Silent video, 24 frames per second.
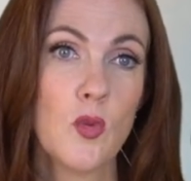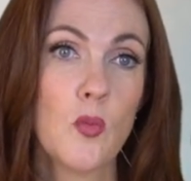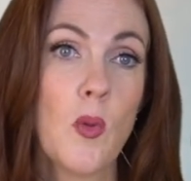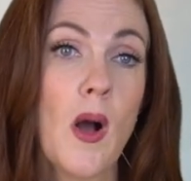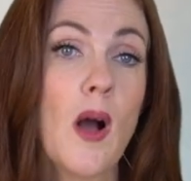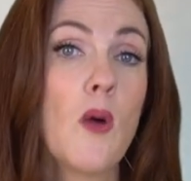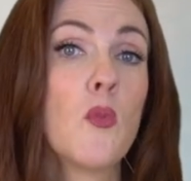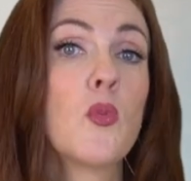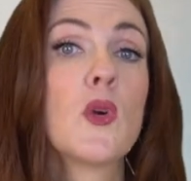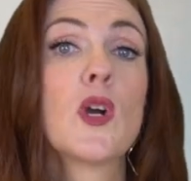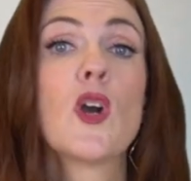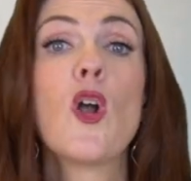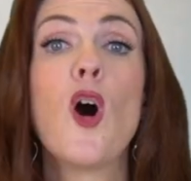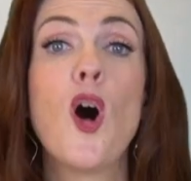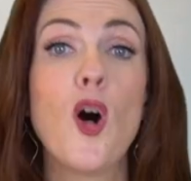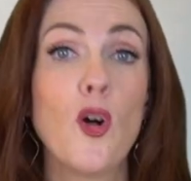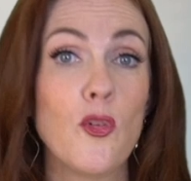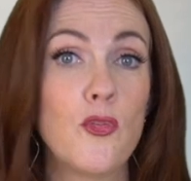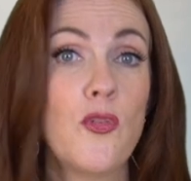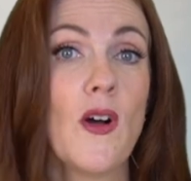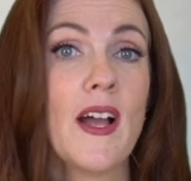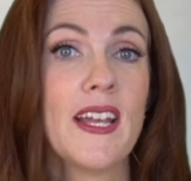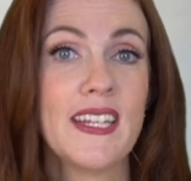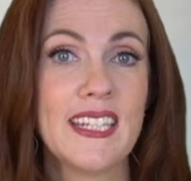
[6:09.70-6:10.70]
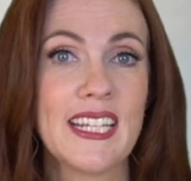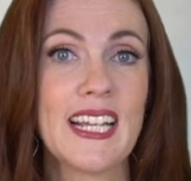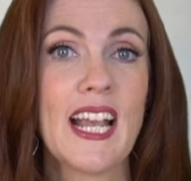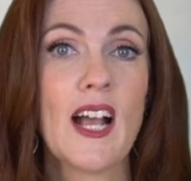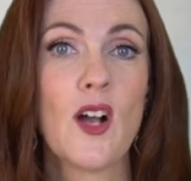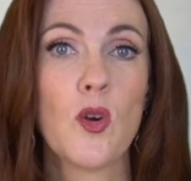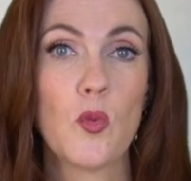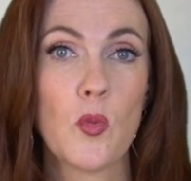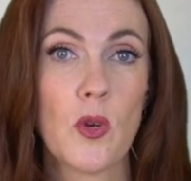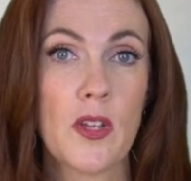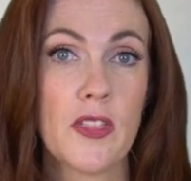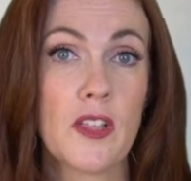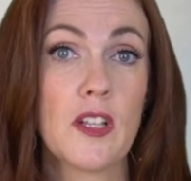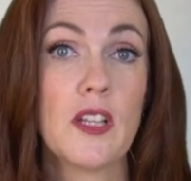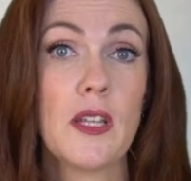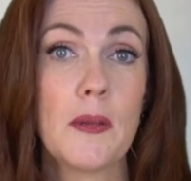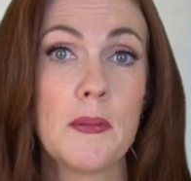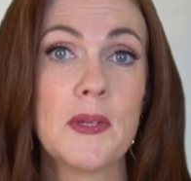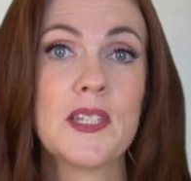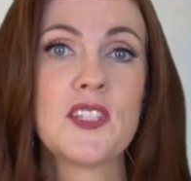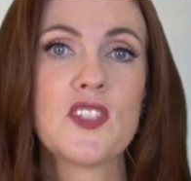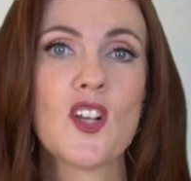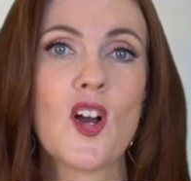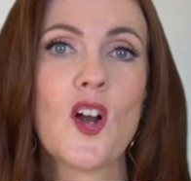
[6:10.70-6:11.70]
We're all finding out where the
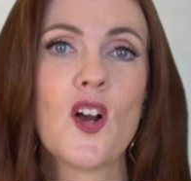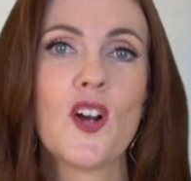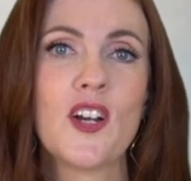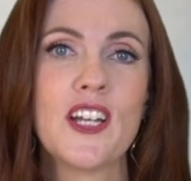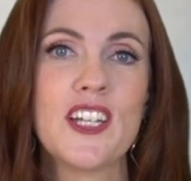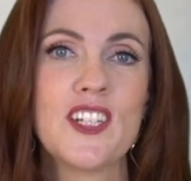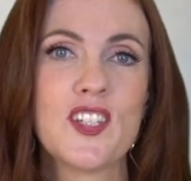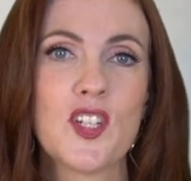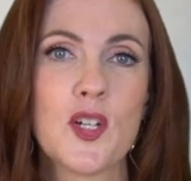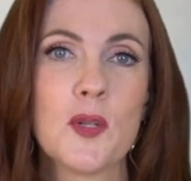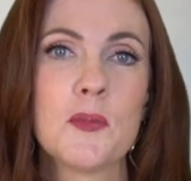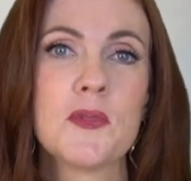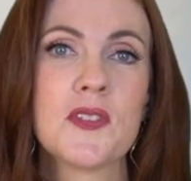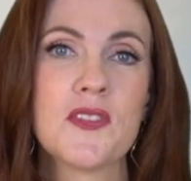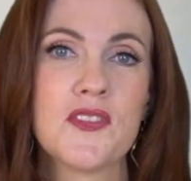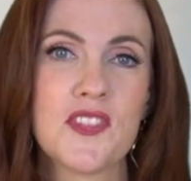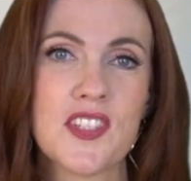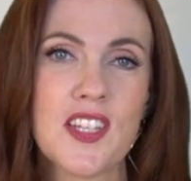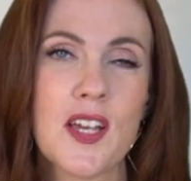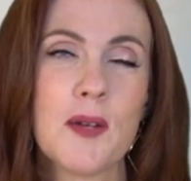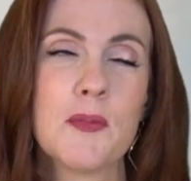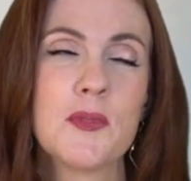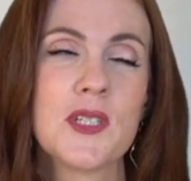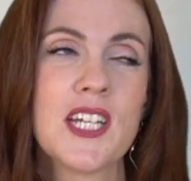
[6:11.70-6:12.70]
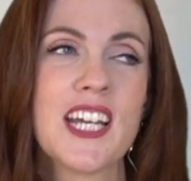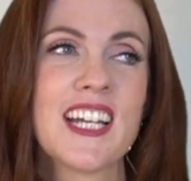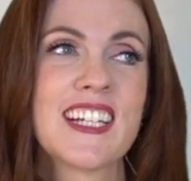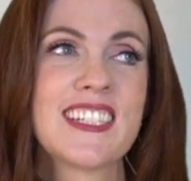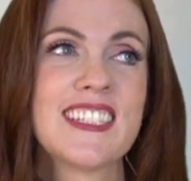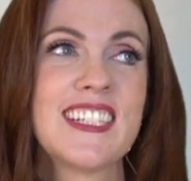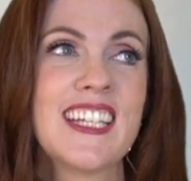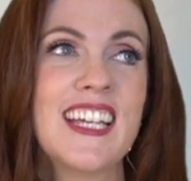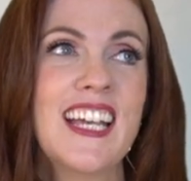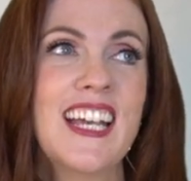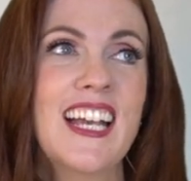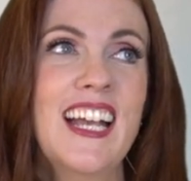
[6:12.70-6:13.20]
limits are in terms of subject.